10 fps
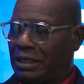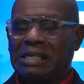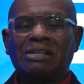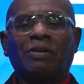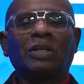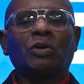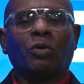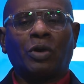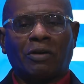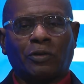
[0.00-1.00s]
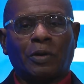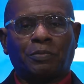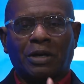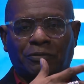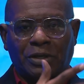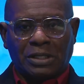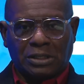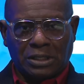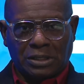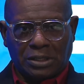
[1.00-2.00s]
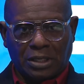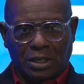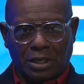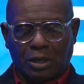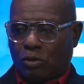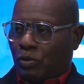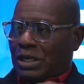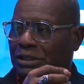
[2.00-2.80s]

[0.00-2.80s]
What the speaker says: Even though we have our preferences, we're